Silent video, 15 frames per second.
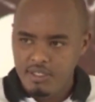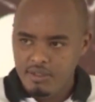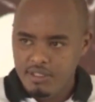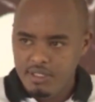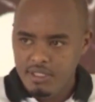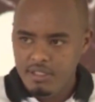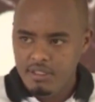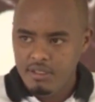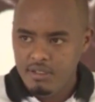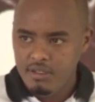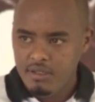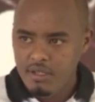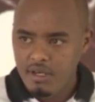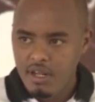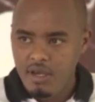as well as
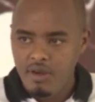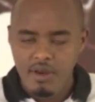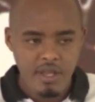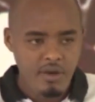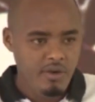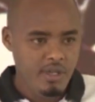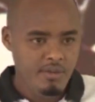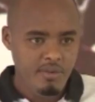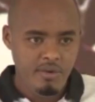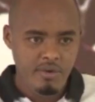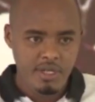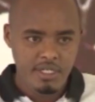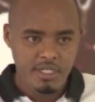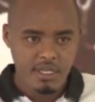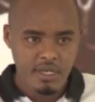building the world
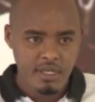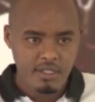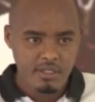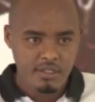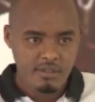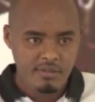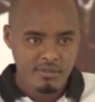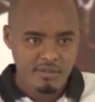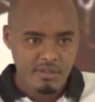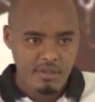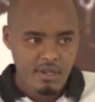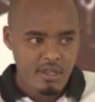with no genocide.